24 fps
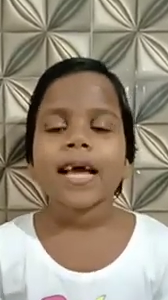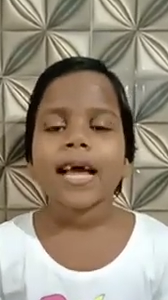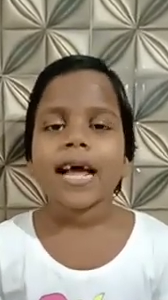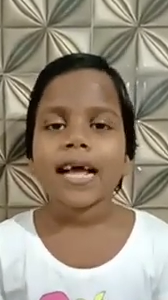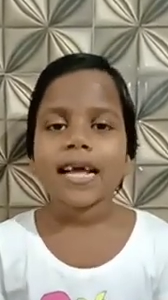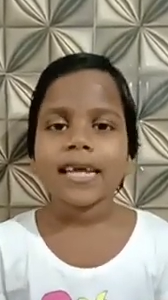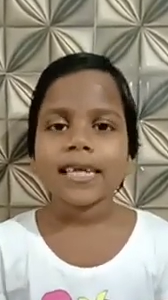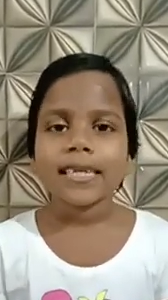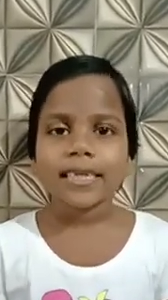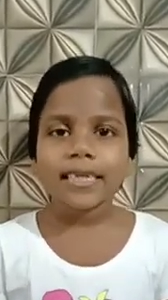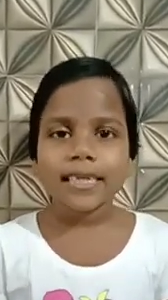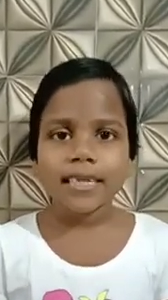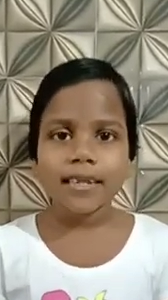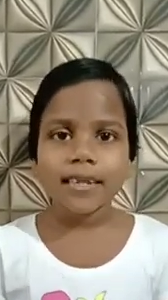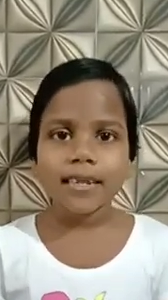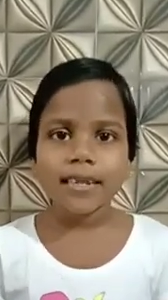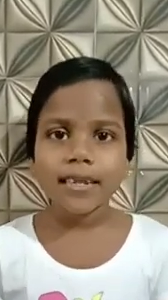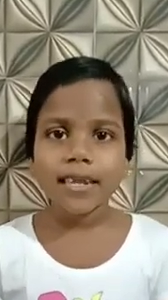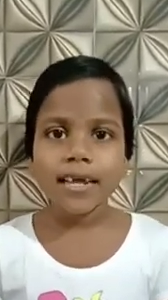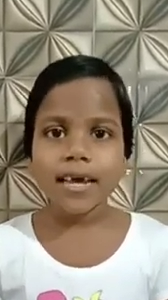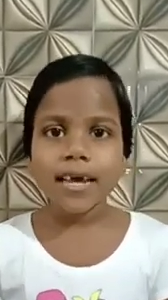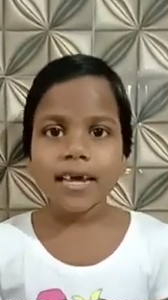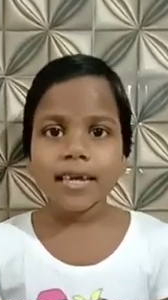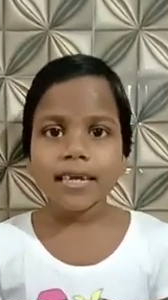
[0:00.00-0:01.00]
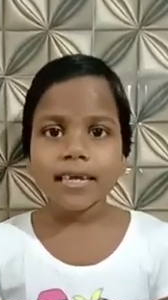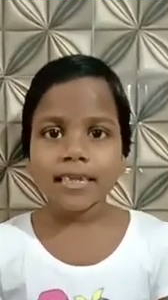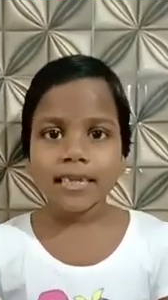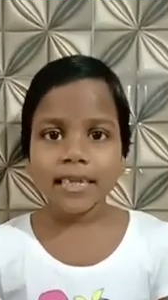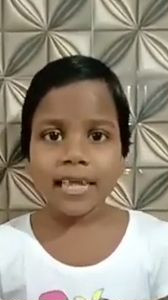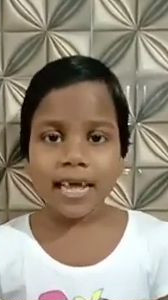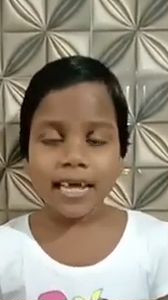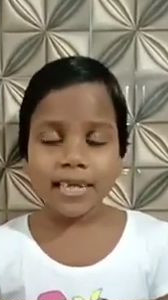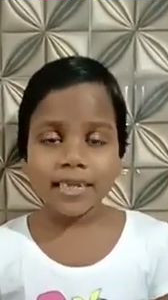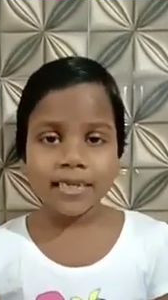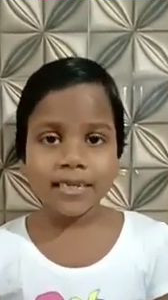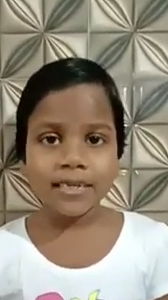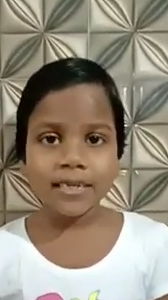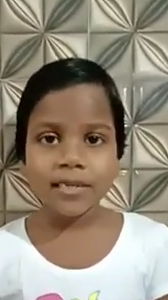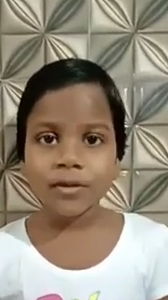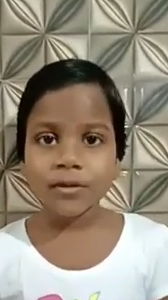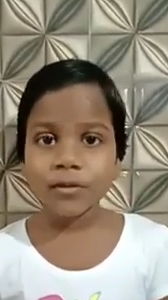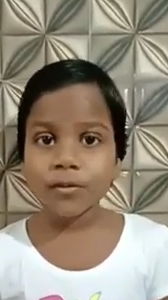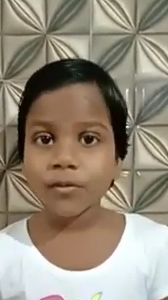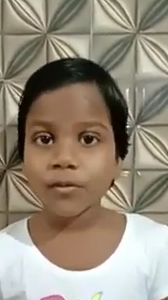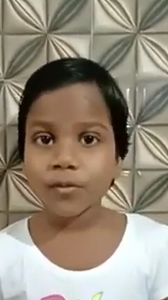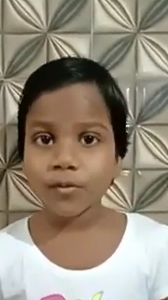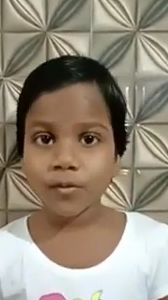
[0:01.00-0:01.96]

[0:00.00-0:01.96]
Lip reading: And that's